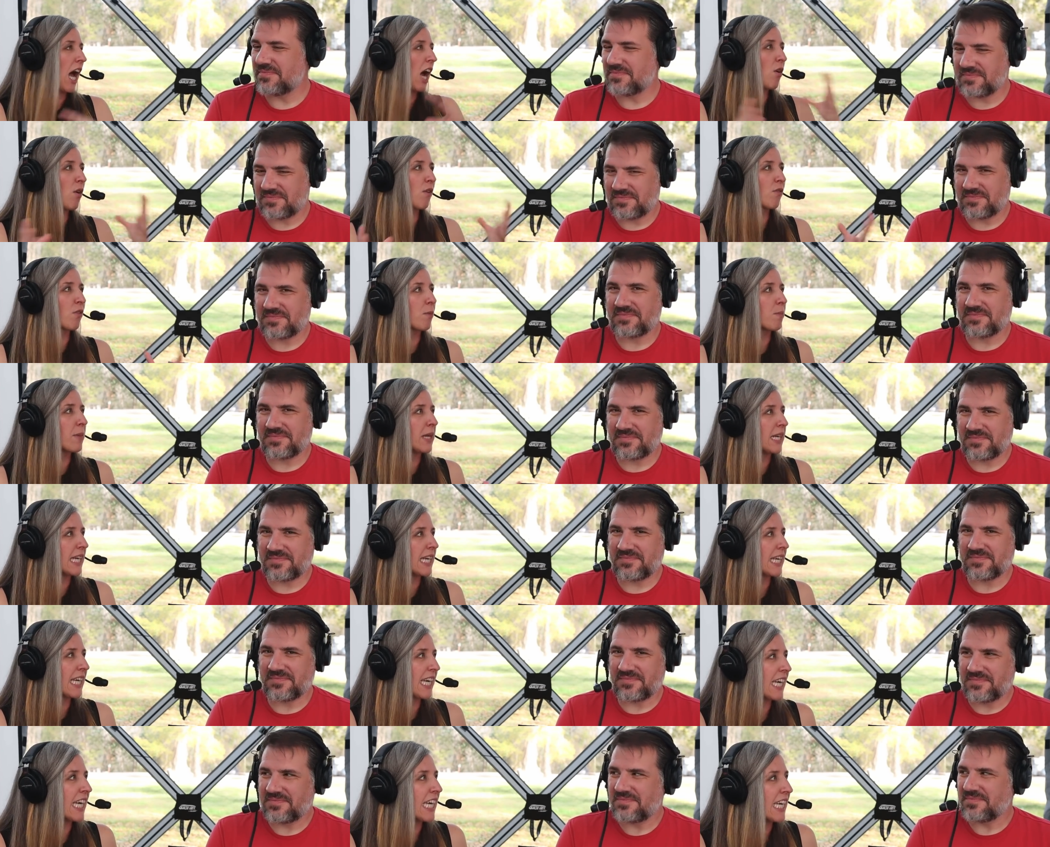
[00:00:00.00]
Speaker 1: however many
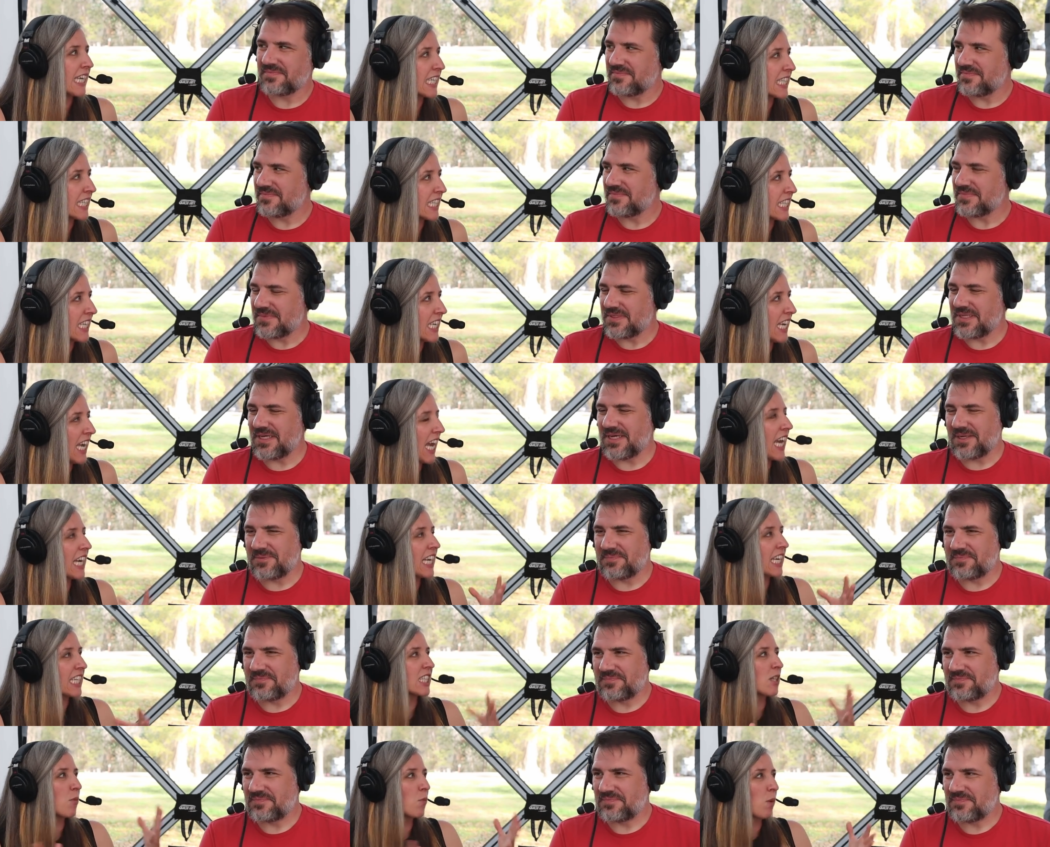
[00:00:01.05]
kids yeah. and
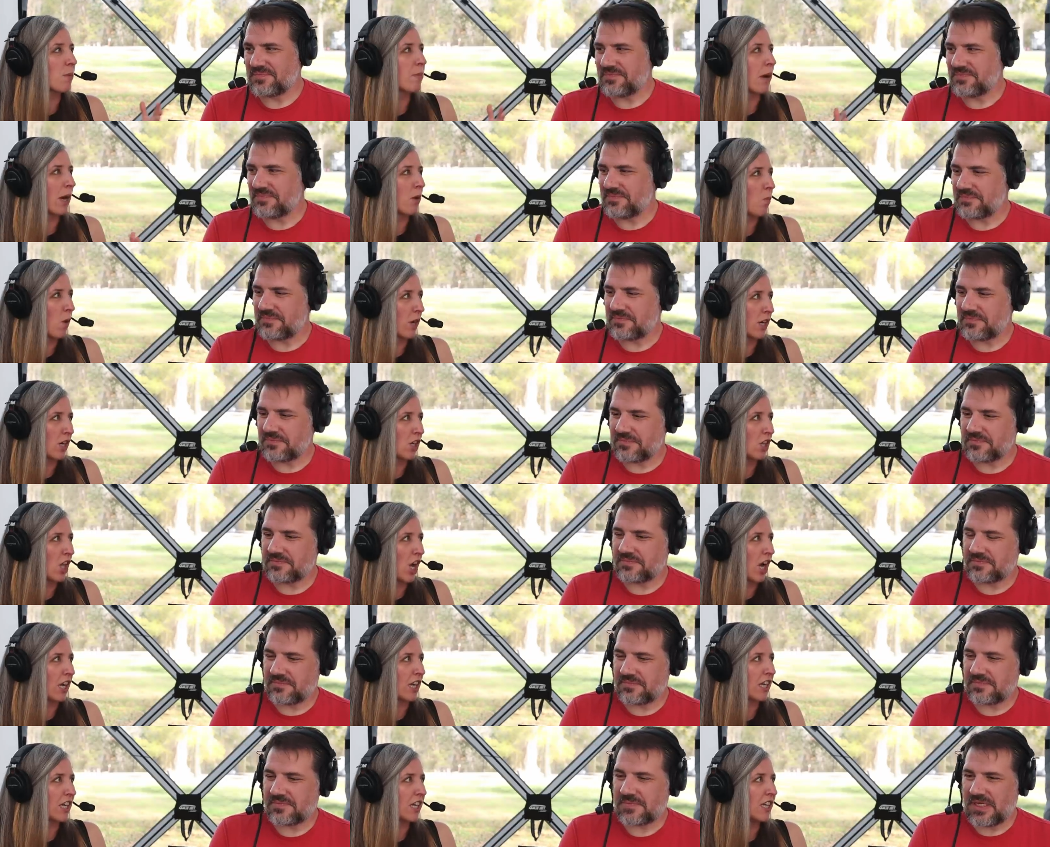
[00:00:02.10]
get somewhere by one
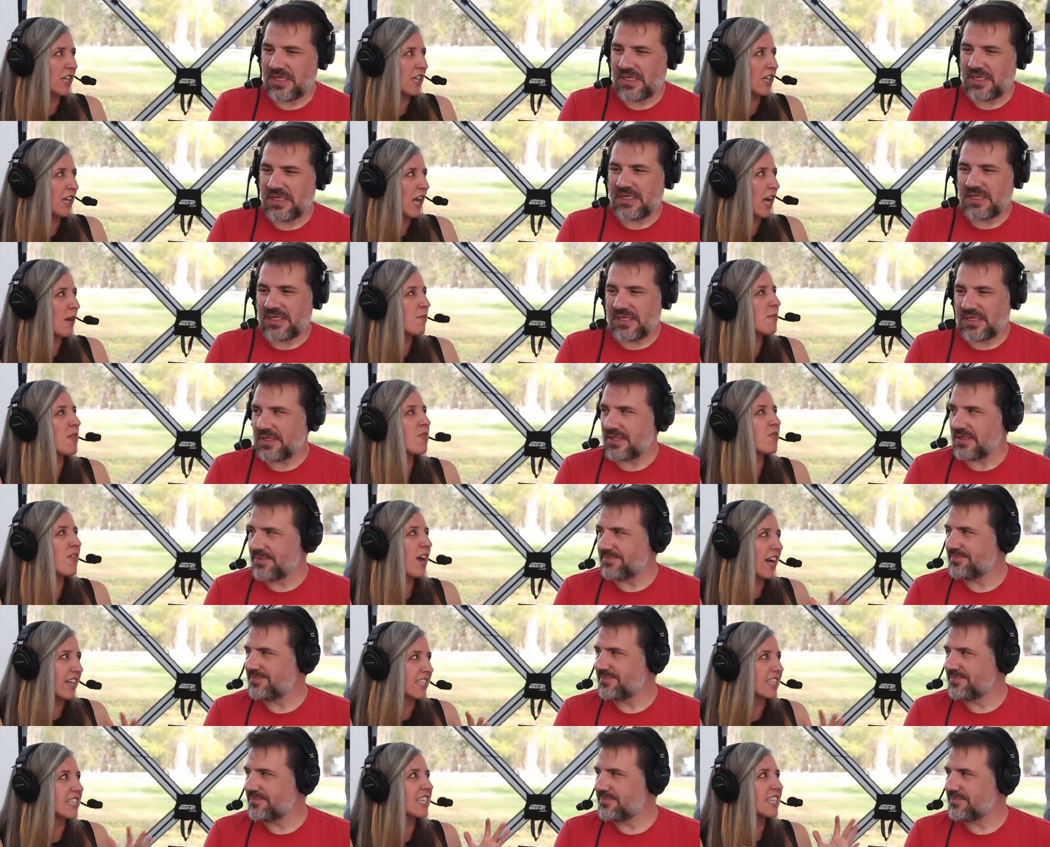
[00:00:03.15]
o'clock. I mean,
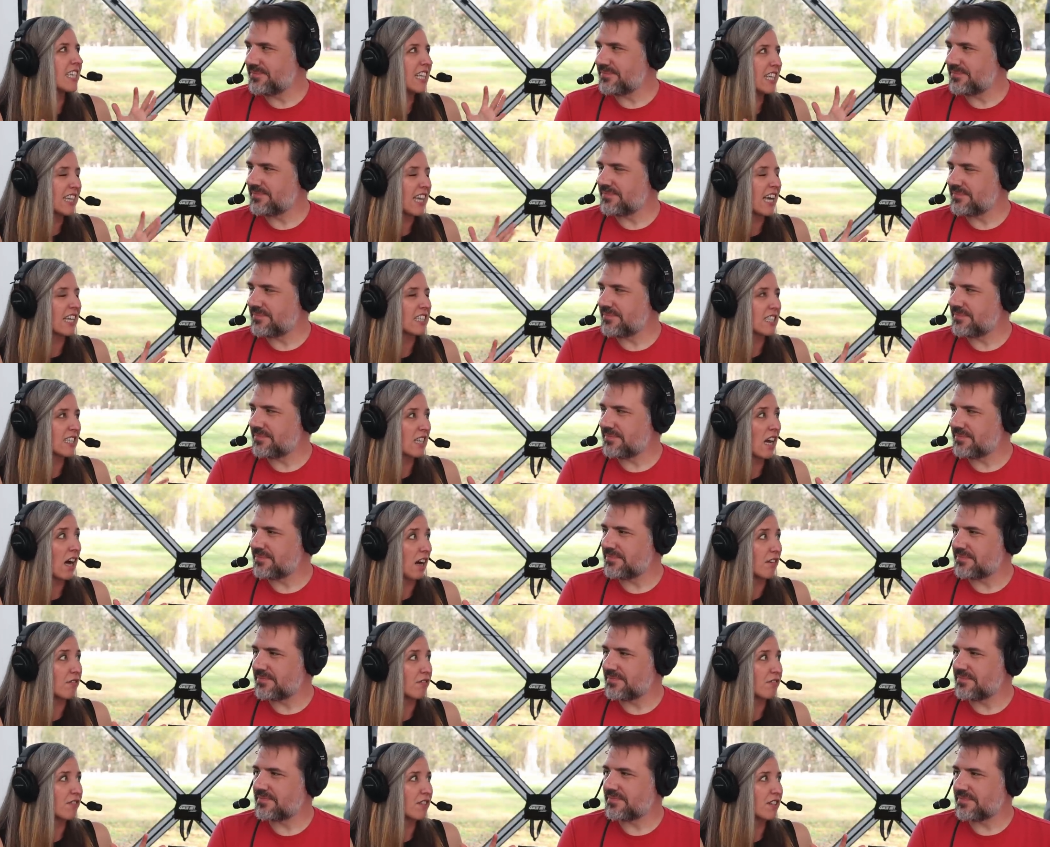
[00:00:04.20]
that's that's
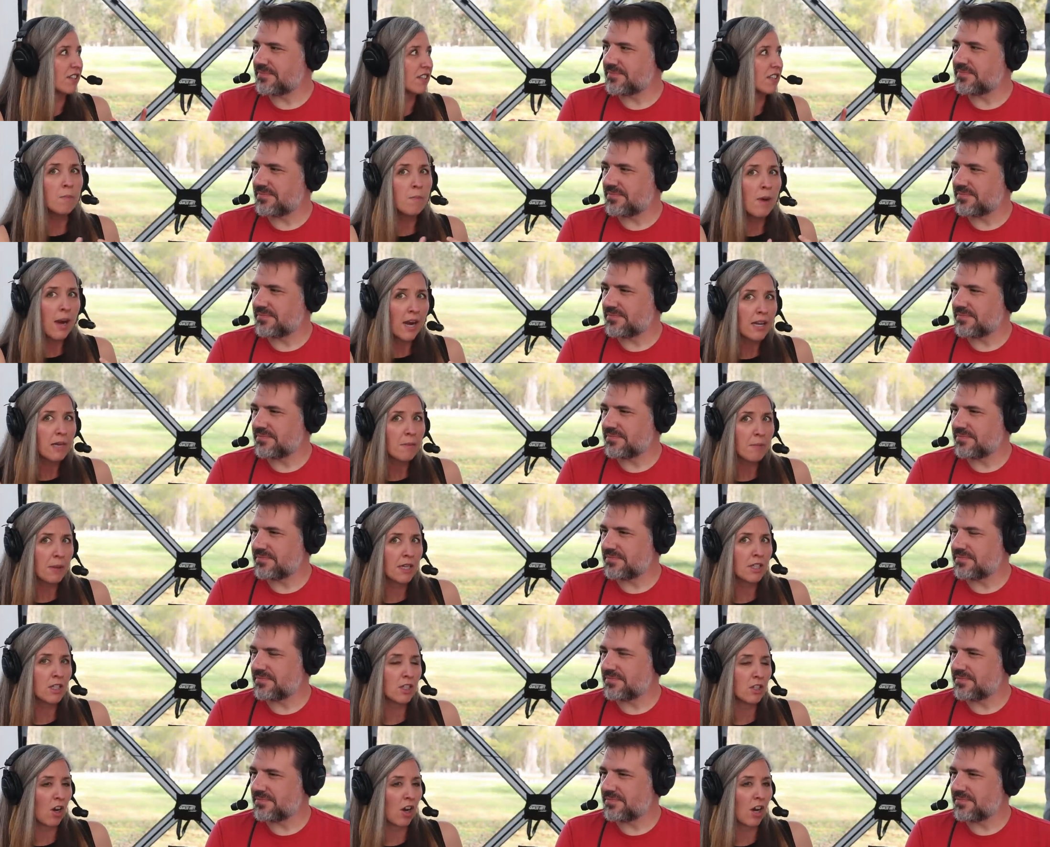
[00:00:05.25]
tough. My
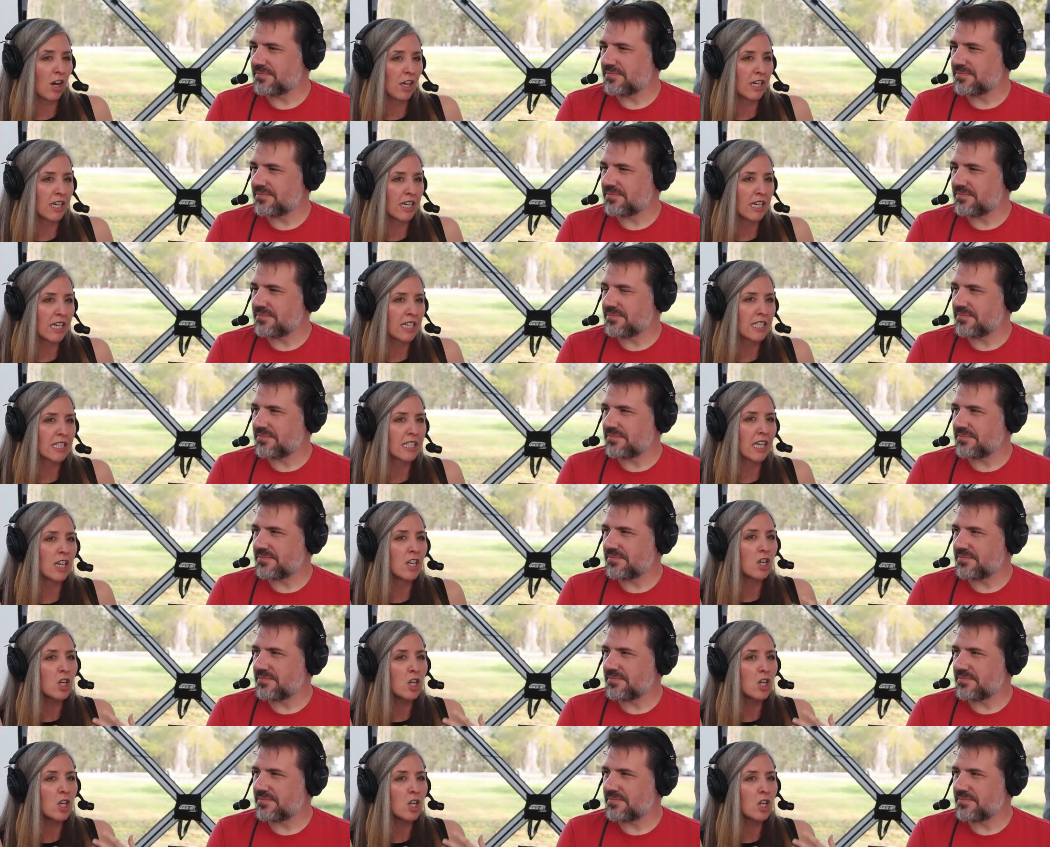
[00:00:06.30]
opinion on it is